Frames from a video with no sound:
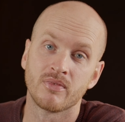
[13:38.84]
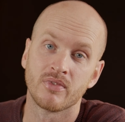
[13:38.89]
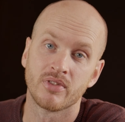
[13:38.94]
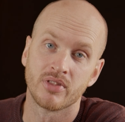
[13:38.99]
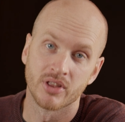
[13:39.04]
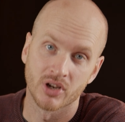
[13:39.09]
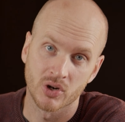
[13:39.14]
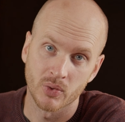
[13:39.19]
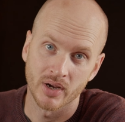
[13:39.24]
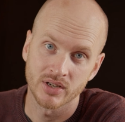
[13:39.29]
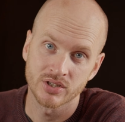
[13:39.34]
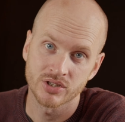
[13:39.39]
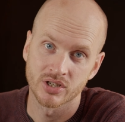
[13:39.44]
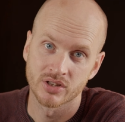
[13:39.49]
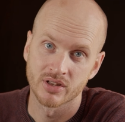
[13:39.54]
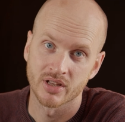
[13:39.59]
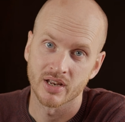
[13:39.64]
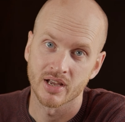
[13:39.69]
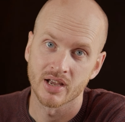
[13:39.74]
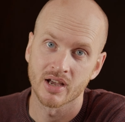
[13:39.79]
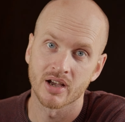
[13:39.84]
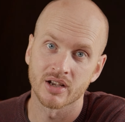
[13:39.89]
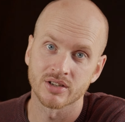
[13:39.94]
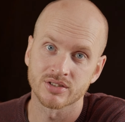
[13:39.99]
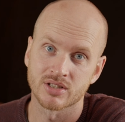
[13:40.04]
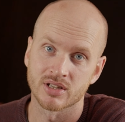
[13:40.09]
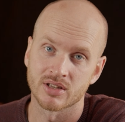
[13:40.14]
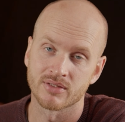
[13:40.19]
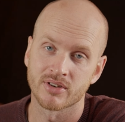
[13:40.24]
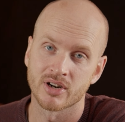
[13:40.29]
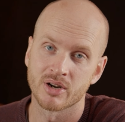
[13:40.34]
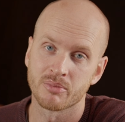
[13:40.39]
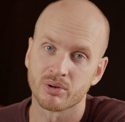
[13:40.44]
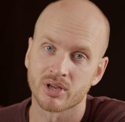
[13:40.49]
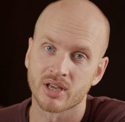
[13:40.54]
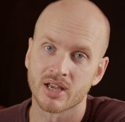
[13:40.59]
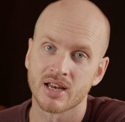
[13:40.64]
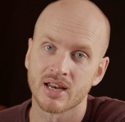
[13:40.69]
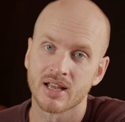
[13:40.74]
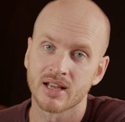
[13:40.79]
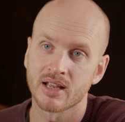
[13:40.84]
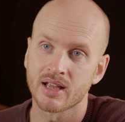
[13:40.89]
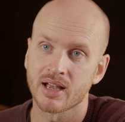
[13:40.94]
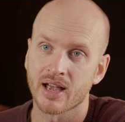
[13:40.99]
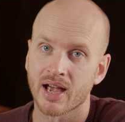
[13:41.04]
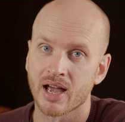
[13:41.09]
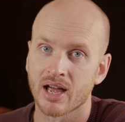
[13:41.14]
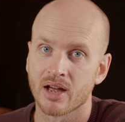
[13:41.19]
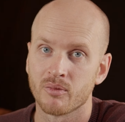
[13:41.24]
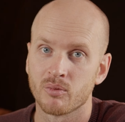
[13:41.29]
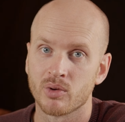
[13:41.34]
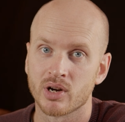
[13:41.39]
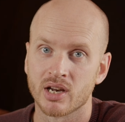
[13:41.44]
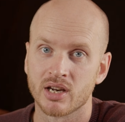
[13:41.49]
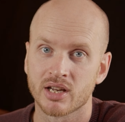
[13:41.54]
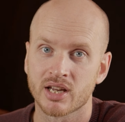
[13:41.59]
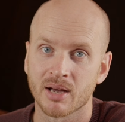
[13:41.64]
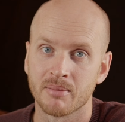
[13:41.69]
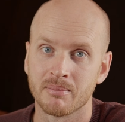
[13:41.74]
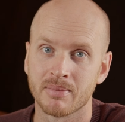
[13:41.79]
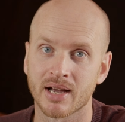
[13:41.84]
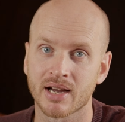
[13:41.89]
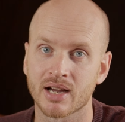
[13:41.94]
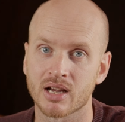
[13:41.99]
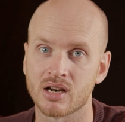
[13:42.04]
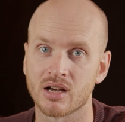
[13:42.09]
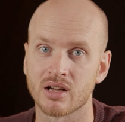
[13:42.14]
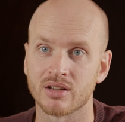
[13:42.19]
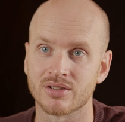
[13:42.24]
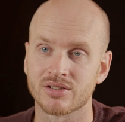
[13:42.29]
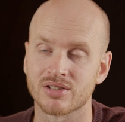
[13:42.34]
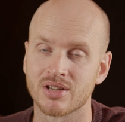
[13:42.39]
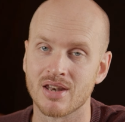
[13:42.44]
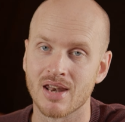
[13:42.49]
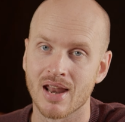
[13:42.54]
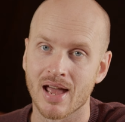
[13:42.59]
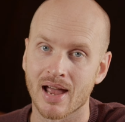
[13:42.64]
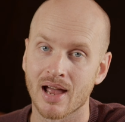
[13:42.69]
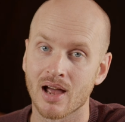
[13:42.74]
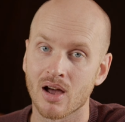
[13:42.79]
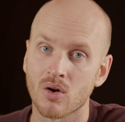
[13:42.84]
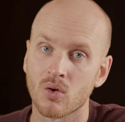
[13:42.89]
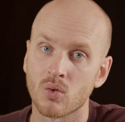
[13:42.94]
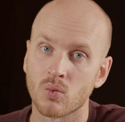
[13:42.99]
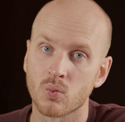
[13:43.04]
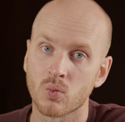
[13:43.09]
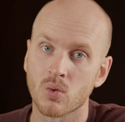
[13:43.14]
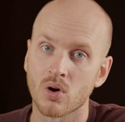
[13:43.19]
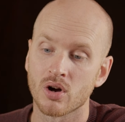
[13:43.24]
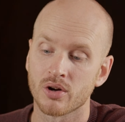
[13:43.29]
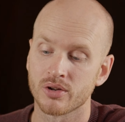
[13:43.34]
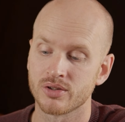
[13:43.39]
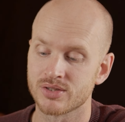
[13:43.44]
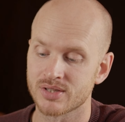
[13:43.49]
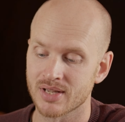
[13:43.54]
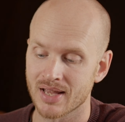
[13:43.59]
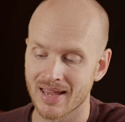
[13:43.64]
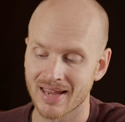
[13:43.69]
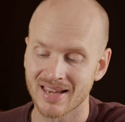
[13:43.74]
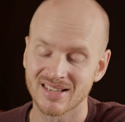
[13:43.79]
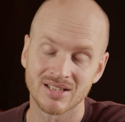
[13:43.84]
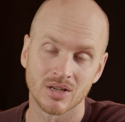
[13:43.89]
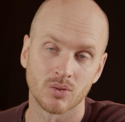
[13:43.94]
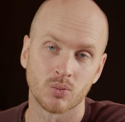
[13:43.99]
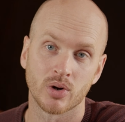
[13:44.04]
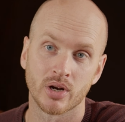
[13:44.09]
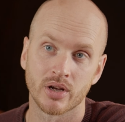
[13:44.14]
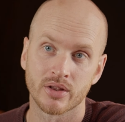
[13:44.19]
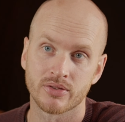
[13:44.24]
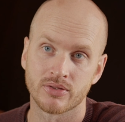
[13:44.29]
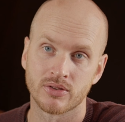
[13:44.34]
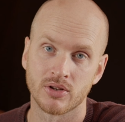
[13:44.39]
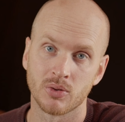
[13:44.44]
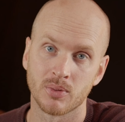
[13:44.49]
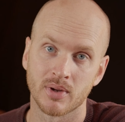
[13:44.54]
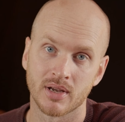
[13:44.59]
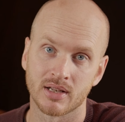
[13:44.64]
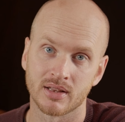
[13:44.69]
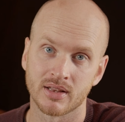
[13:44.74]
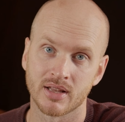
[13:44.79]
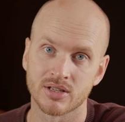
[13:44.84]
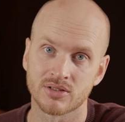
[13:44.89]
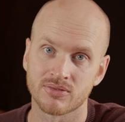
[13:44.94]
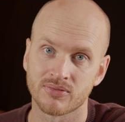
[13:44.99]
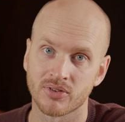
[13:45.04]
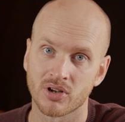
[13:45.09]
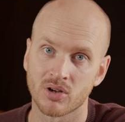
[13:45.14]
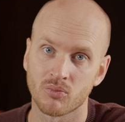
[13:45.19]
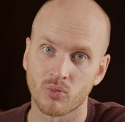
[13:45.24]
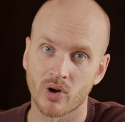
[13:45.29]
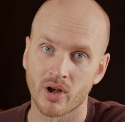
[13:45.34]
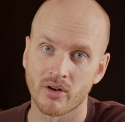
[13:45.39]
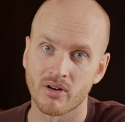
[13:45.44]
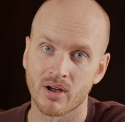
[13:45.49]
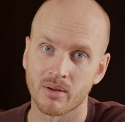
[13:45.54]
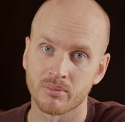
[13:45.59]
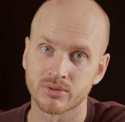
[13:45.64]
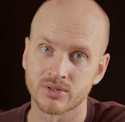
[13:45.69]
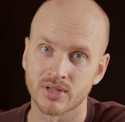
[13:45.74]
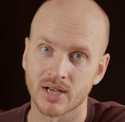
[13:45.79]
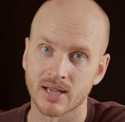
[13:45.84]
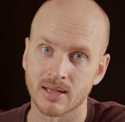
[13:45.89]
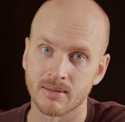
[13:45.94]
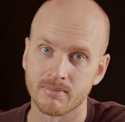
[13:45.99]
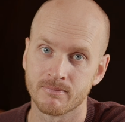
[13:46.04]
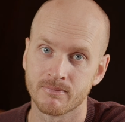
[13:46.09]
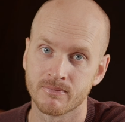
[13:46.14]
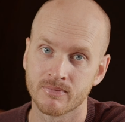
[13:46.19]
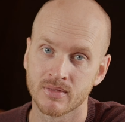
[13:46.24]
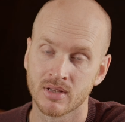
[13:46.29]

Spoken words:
the question that I asked at the very beginning, and we're going to come back and answer now, was, is it worth doing this firmware update?